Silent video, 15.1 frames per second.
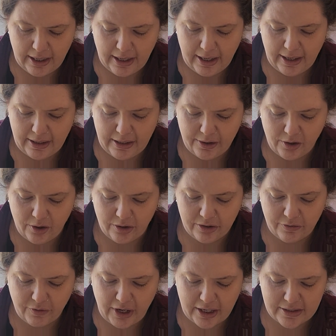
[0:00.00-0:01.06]
and in all
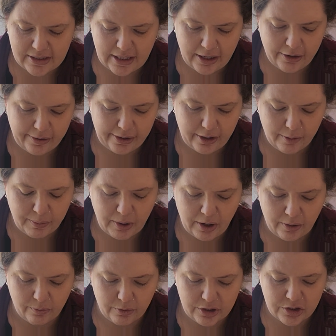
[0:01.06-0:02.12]
the vast area
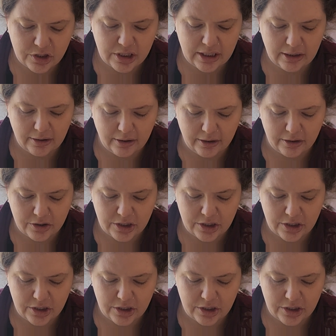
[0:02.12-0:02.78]
upon which she looked